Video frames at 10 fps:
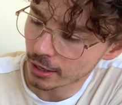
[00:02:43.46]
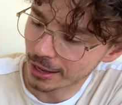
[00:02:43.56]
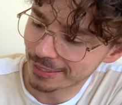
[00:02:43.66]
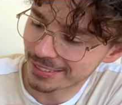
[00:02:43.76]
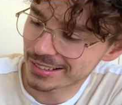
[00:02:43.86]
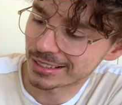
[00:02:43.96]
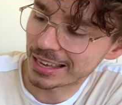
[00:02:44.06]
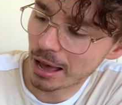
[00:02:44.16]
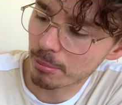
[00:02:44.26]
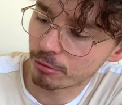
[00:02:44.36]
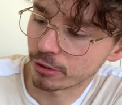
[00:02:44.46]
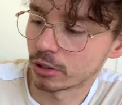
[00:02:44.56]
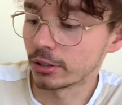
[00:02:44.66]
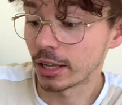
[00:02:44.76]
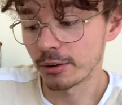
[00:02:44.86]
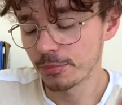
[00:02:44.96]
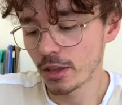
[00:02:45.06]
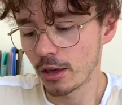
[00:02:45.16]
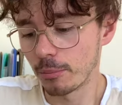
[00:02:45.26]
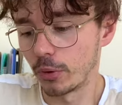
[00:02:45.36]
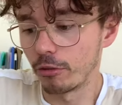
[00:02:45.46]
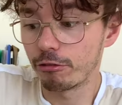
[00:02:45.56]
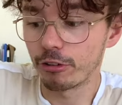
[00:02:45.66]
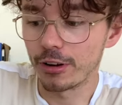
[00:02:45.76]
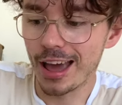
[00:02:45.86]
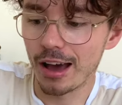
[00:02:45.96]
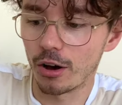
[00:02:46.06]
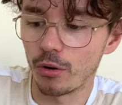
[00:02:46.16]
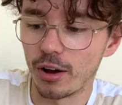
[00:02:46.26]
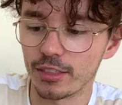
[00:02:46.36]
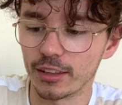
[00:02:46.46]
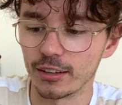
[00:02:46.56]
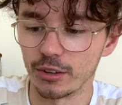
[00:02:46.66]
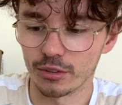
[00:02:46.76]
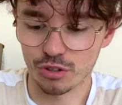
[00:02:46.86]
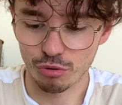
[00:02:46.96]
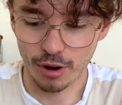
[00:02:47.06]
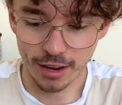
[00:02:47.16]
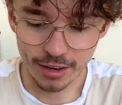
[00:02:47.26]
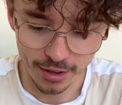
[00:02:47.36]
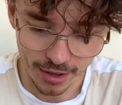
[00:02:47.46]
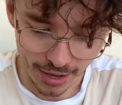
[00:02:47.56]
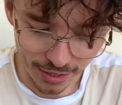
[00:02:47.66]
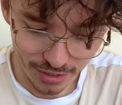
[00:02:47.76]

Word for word: get this gap filled in. But for now, I think it looks great. It